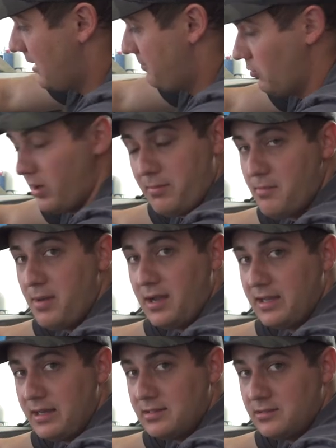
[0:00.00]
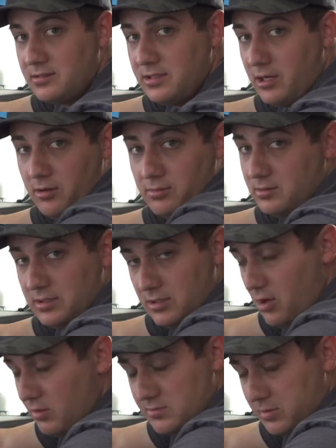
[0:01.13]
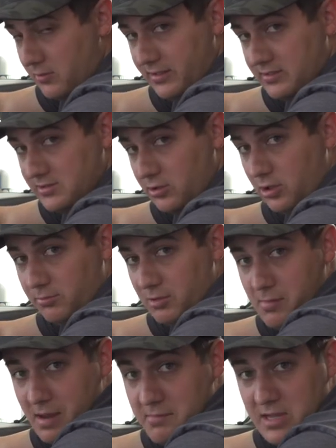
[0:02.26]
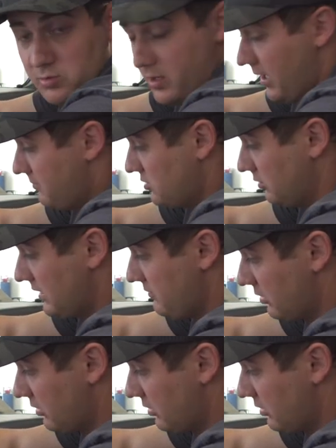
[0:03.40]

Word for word: up in one of my butt connectors. You know, no one's perfect, so you're, you might mess one up. So leave